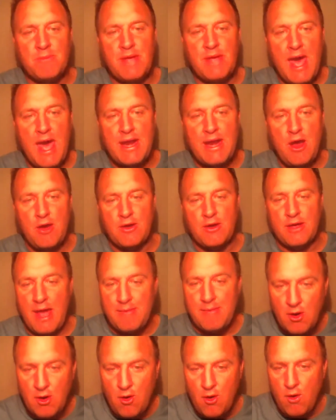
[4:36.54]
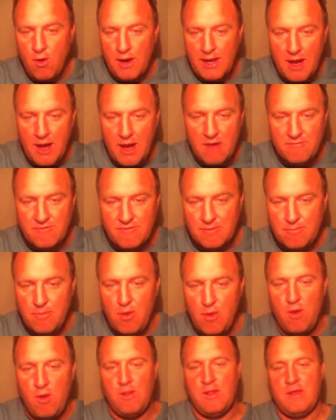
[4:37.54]
Kano came crawling over the
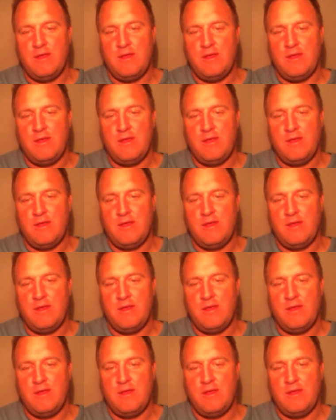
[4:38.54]
maul.